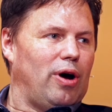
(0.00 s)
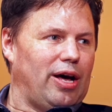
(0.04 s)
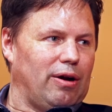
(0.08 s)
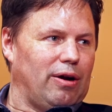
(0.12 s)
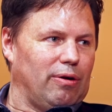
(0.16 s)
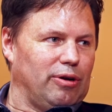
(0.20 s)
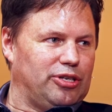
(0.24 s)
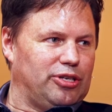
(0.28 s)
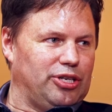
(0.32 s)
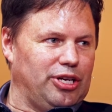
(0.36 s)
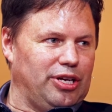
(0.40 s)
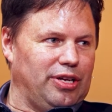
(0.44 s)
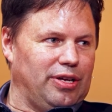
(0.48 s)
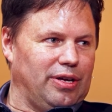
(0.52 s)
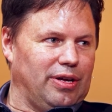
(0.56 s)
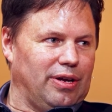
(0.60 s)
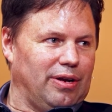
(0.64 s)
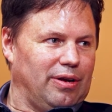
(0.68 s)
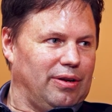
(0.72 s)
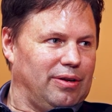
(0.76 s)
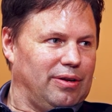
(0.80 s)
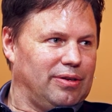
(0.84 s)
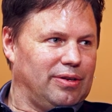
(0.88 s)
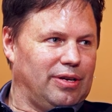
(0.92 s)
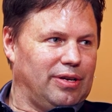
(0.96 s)
heterogeneity.
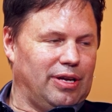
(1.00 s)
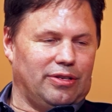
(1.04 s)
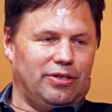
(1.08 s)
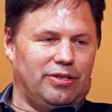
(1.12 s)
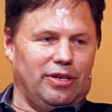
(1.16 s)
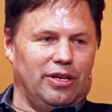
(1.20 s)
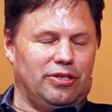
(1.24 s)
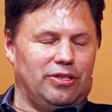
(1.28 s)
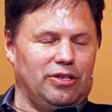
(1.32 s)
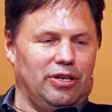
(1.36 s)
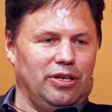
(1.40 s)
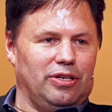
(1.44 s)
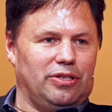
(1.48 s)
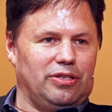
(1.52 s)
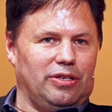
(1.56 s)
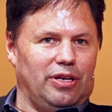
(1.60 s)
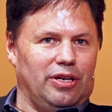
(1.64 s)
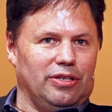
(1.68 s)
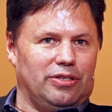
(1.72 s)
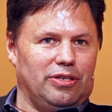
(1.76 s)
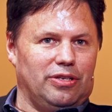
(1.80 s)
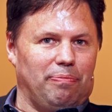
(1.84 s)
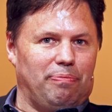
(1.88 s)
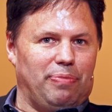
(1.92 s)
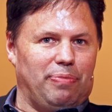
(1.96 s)

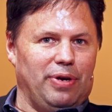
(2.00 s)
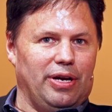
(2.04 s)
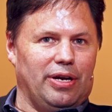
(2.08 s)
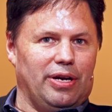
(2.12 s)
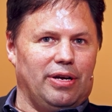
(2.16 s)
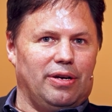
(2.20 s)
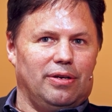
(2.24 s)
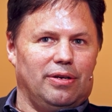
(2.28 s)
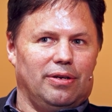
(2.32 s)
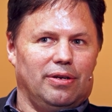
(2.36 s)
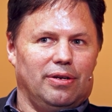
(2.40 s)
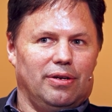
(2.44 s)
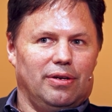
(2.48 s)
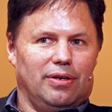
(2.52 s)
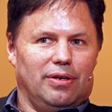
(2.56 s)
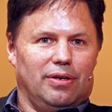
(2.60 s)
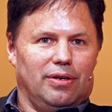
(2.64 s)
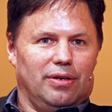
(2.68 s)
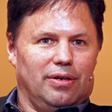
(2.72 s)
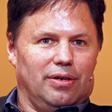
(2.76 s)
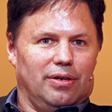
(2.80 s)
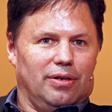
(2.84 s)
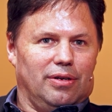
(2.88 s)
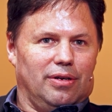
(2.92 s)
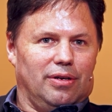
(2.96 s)
It's a big
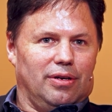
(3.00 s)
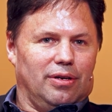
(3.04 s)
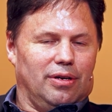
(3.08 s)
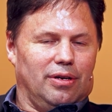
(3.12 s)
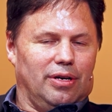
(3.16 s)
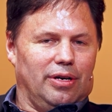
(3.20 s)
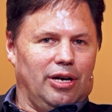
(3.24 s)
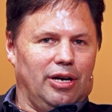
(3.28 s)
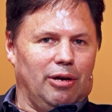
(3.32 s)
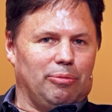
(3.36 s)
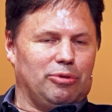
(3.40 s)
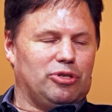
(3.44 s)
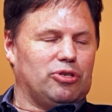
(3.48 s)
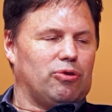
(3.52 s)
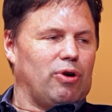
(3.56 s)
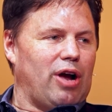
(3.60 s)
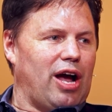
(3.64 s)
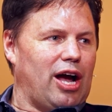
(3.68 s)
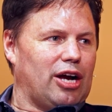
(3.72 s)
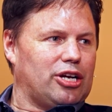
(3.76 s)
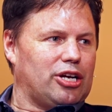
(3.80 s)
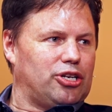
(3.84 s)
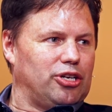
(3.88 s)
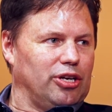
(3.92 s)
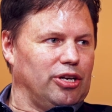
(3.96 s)

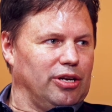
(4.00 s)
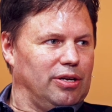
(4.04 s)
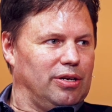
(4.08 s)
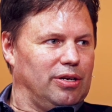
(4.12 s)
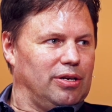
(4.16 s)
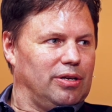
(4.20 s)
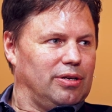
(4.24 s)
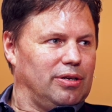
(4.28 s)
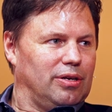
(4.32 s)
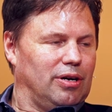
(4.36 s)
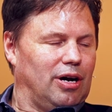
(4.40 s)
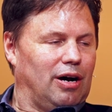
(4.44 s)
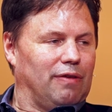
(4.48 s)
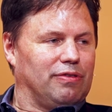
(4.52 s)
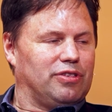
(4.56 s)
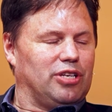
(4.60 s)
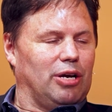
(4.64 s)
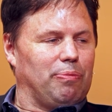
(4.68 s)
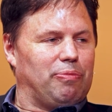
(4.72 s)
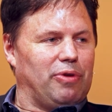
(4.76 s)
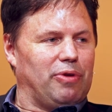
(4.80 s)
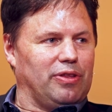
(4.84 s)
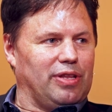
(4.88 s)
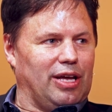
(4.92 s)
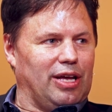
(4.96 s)
abstraction of
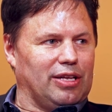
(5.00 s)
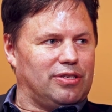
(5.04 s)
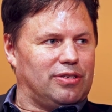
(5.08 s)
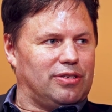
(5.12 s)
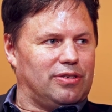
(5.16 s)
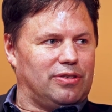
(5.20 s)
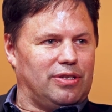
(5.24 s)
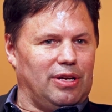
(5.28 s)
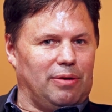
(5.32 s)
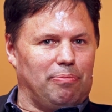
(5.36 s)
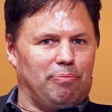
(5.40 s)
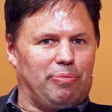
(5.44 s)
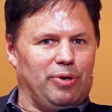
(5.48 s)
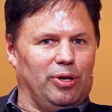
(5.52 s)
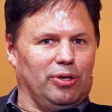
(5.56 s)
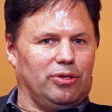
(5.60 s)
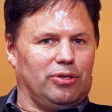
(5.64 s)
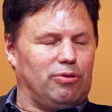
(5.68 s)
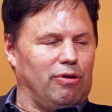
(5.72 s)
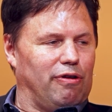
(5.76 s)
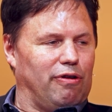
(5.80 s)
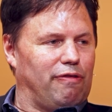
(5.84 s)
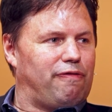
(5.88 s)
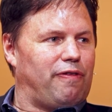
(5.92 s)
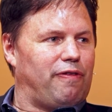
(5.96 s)
something that's built
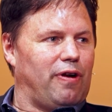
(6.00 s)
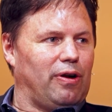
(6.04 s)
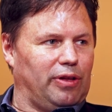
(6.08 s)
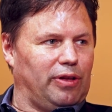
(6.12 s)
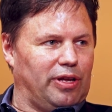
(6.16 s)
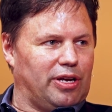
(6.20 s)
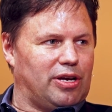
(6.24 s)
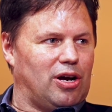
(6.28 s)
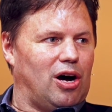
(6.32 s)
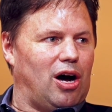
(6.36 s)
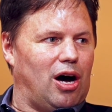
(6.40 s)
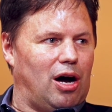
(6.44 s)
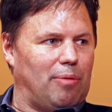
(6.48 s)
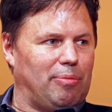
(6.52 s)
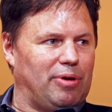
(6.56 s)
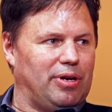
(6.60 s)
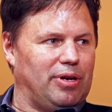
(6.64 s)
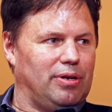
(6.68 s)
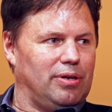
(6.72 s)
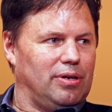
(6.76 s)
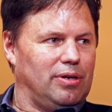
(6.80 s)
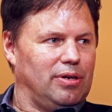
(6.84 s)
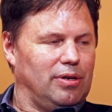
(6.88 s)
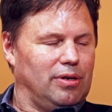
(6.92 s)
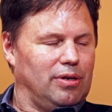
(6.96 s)
to a fairly
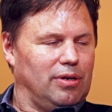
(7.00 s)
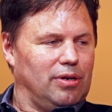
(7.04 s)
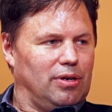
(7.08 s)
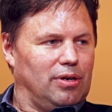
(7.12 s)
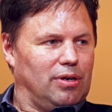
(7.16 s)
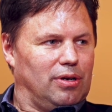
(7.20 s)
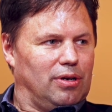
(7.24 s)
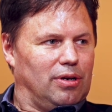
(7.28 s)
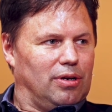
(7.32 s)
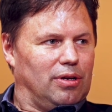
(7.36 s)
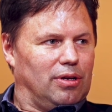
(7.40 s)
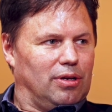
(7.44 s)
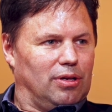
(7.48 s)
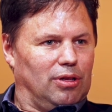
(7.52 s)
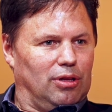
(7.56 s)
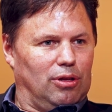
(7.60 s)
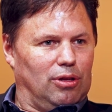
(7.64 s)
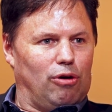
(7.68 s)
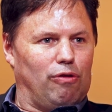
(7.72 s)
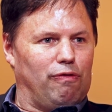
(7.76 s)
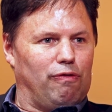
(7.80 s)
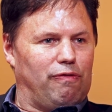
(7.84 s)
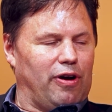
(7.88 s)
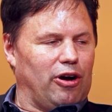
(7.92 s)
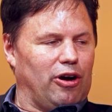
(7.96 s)
common
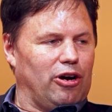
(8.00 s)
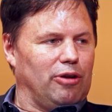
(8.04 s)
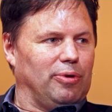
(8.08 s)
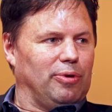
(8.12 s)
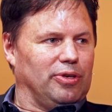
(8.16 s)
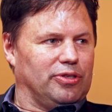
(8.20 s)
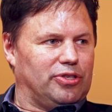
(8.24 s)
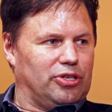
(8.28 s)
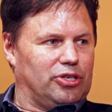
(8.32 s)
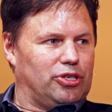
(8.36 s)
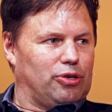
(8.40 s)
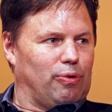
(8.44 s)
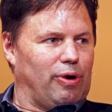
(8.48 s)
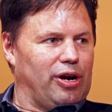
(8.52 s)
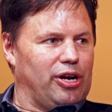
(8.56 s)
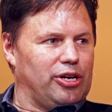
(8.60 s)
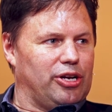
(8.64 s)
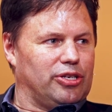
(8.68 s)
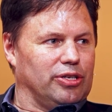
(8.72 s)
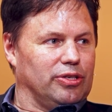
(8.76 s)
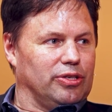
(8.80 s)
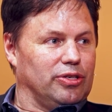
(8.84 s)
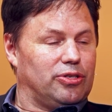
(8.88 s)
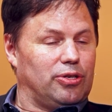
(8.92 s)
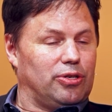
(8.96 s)
low variable
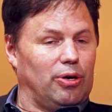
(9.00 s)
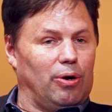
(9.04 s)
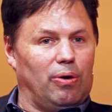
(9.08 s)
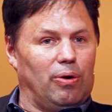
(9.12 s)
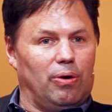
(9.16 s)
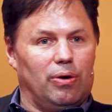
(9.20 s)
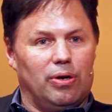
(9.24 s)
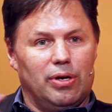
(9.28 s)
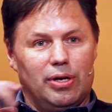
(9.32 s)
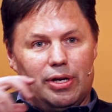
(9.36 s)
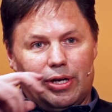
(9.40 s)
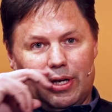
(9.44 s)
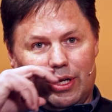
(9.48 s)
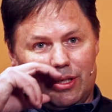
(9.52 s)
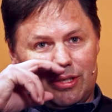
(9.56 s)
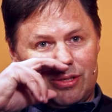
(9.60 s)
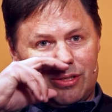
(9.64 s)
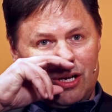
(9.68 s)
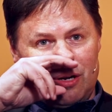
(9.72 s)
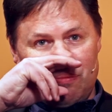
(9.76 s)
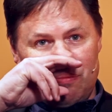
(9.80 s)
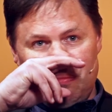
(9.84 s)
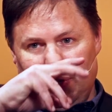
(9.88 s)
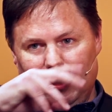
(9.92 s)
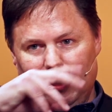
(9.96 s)
situation. So
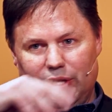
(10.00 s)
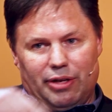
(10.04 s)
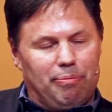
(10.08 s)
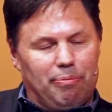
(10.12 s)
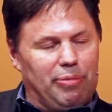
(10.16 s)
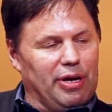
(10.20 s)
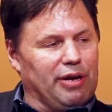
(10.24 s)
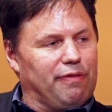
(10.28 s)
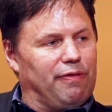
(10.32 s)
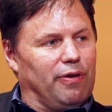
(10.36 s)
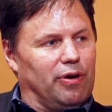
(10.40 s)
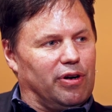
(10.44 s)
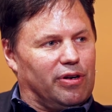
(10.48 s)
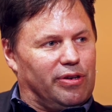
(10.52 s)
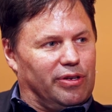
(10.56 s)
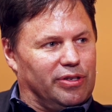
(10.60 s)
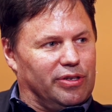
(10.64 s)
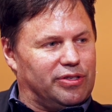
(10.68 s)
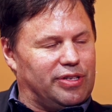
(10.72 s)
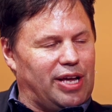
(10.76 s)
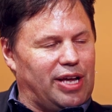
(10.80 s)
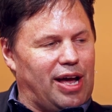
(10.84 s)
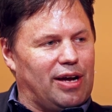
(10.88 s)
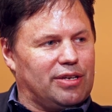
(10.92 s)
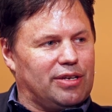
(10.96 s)
instead of building big vertical
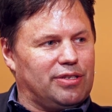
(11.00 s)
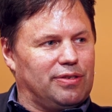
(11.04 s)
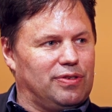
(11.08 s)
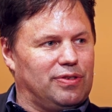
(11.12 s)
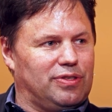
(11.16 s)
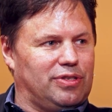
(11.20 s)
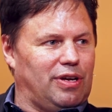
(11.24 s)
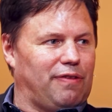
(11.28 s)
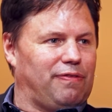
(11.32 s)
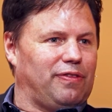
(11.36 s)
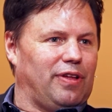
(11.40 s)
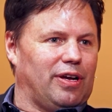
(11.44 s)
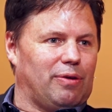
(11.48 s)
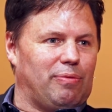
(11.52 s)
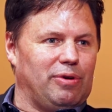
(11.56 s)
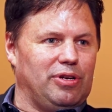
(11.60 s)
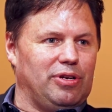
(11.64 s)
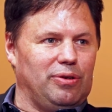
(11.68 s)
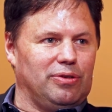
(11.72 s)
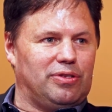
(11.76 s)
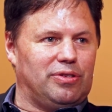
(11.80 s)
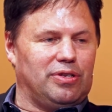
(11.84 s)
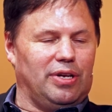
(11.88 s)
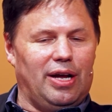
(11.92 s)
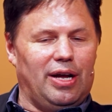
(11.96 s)
stacks of stuff like we
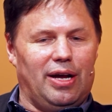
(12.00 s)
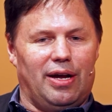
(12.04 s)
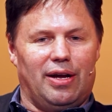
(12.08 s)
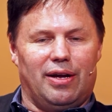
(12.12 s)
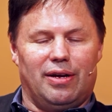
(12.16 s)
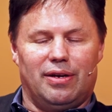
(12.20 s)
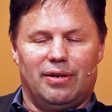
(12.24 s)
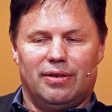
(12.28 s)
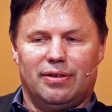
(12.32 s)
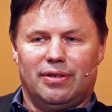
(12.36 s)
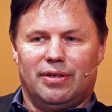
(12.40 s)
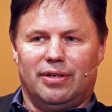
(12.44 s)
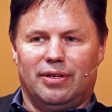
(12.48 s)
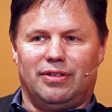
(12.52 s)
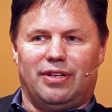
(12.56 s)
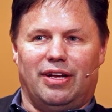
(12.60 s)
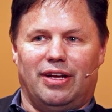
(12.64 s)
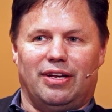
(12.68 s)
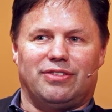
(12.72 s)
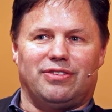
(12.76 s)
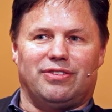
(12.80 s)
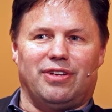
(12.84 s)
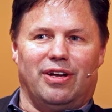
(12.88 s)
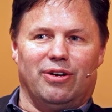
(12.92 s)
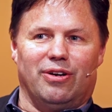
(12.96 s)
do today in
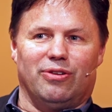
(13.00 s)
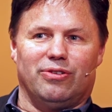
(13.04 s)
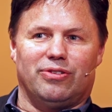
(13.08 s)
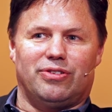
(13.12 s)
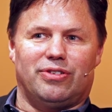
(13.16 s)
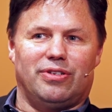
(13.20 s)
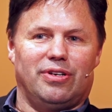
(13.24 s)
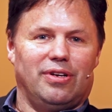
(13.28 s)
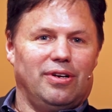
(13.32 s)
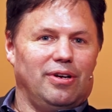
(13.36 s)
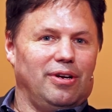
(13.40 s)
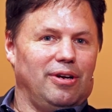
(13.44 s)
data centers,